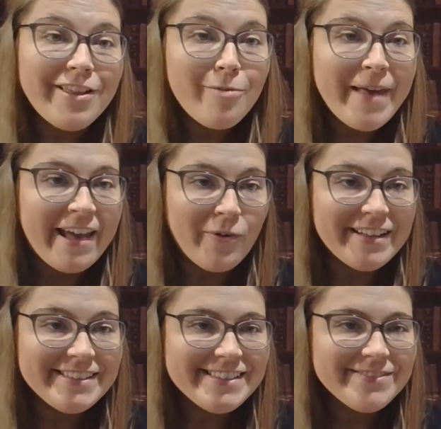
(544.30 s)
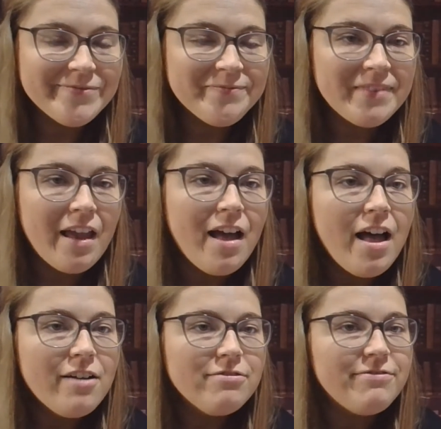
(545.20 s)
Little Penguins.
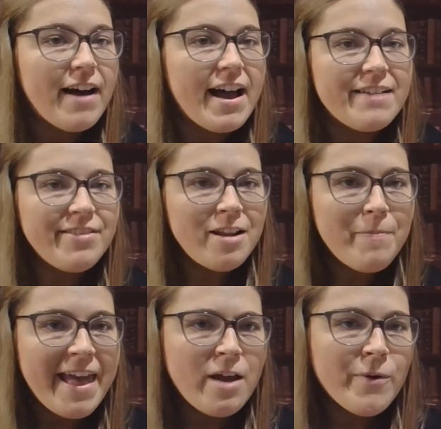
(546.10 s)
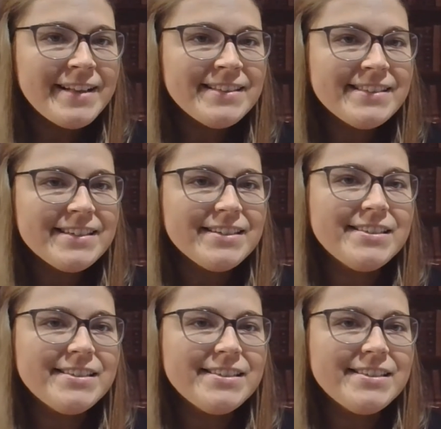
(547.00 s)
Five little penguins